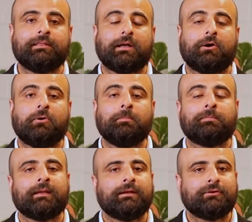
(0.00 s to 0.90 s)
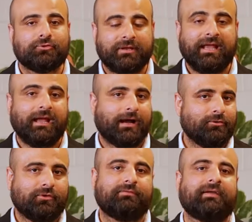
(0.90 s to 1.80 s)
Now, today,
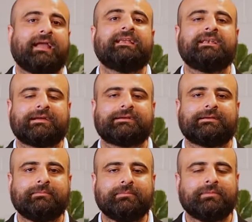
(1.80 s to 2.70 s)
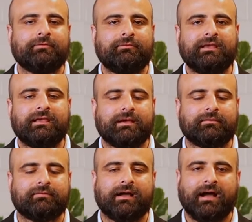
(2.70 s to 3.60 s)
out of any time, we
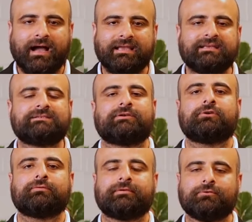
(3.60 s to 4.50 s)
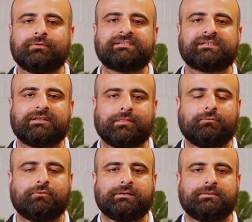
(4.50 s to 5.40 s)
have the highest rate of innovation in the
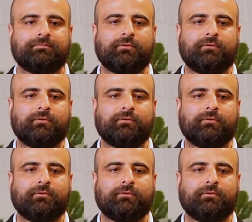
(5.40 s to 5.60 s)
world.